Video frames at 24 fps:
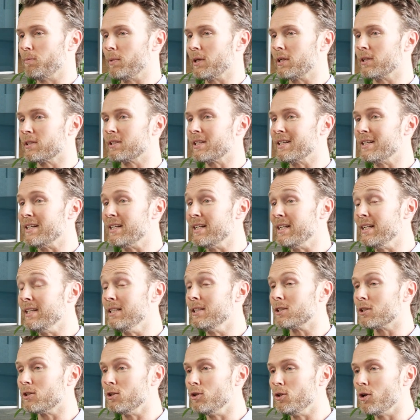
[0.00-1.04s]
because it
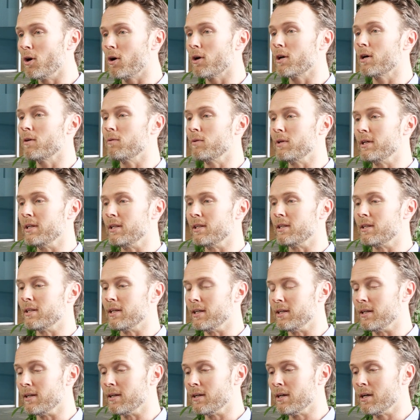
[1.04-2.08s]
needs not only
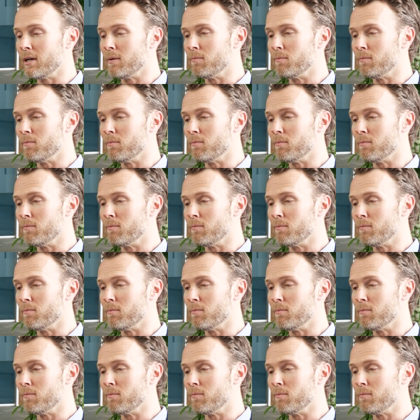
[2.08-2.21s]
the